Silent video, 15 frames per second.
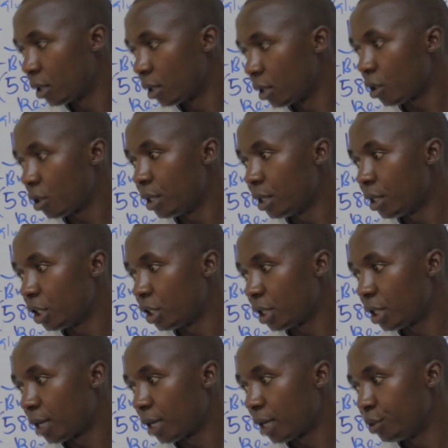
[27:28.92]
ordinary
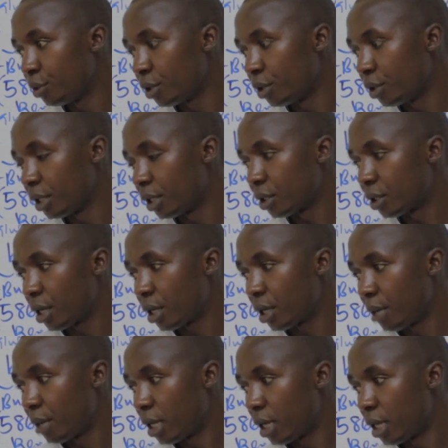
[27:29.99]
share capital in the trial
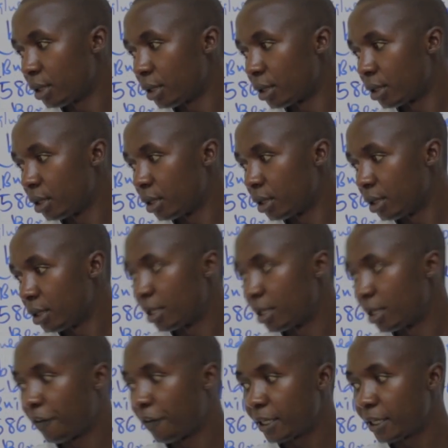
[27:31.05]
balance is
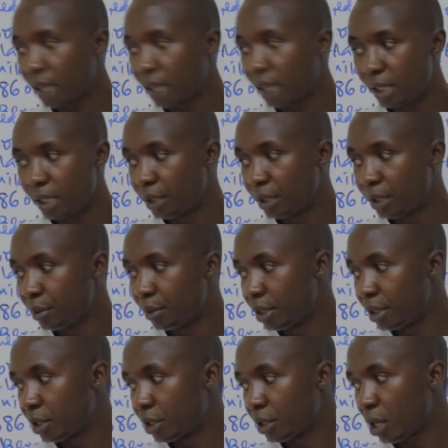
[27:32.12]
the first item
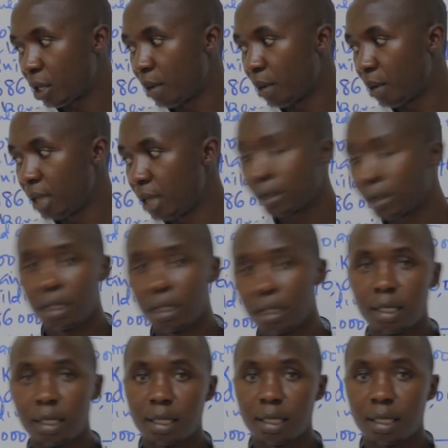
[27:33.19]
in the trial balance.
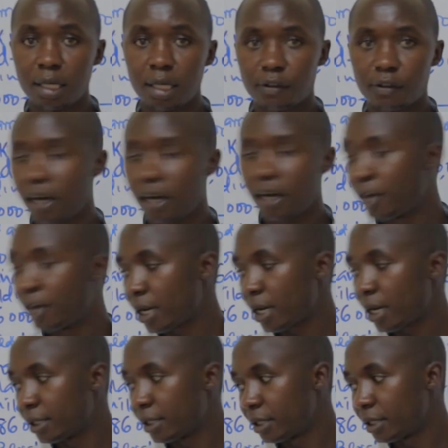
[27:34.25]
That is
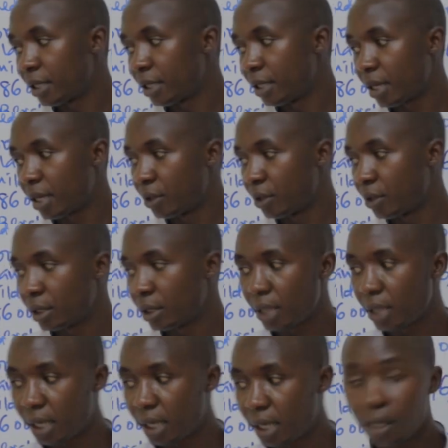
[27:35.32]
560,000,
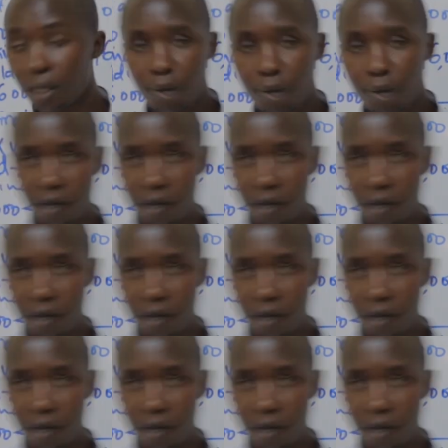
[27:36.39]
and the par